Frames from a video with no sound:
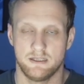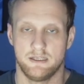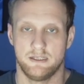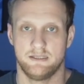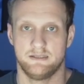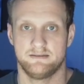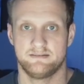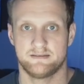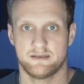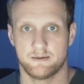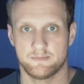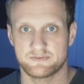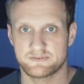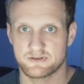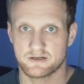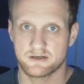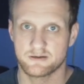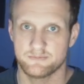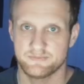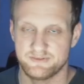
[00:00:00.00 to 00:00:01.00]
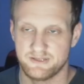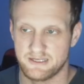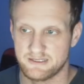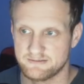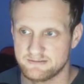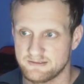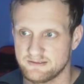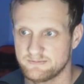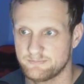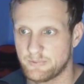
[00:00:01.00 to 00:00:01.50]
in some
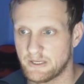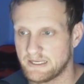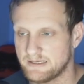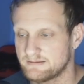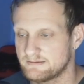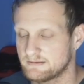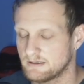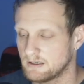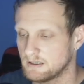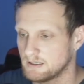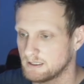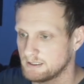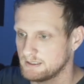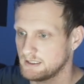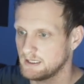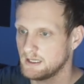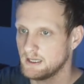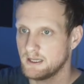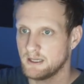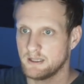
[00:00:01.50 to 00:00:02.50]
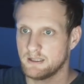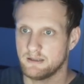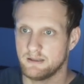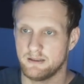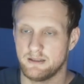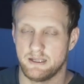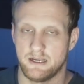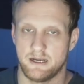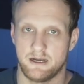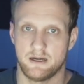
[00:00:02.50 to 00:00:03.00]
circumstances based on
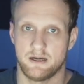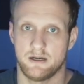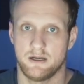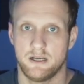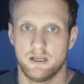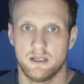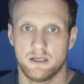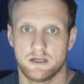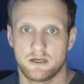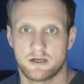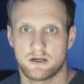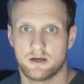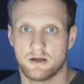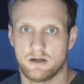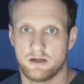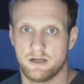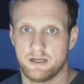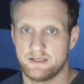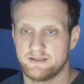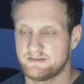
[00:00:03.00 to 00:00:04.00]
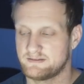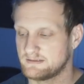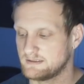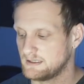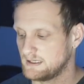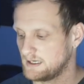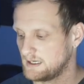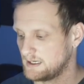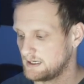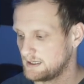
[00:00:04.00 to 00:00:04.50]
their current
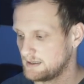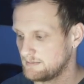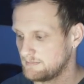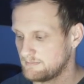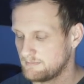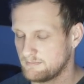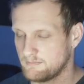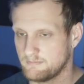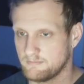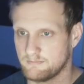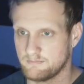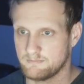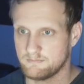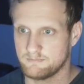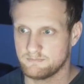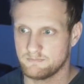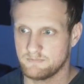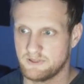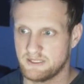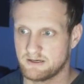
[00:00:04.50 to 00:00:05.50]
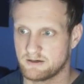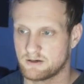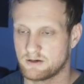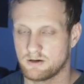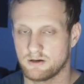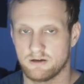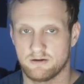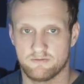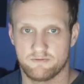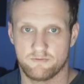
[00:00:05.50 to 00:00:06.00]
uh, their
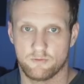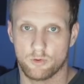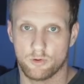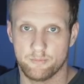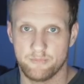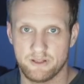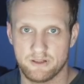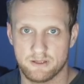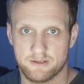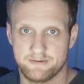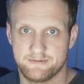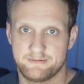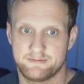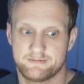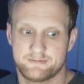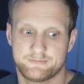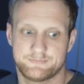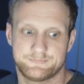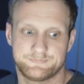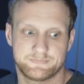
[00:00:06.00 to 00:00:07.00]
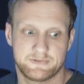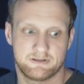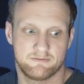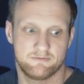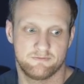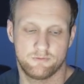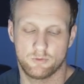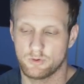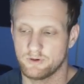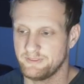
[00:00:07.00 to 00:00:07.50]
current formulas
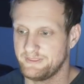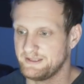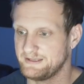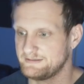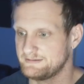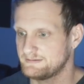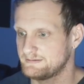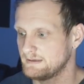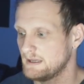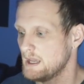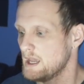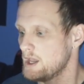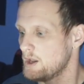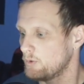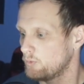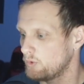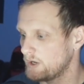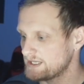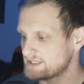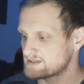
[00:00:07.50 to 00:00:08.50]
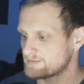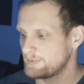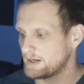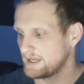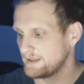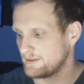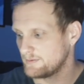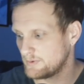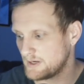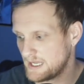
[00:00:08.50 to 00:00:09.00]
for this, which
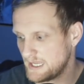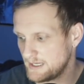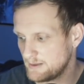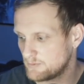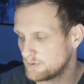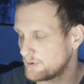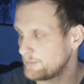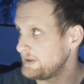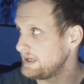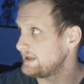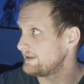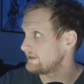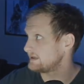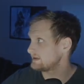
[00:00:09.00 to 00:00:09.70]
by the way will be in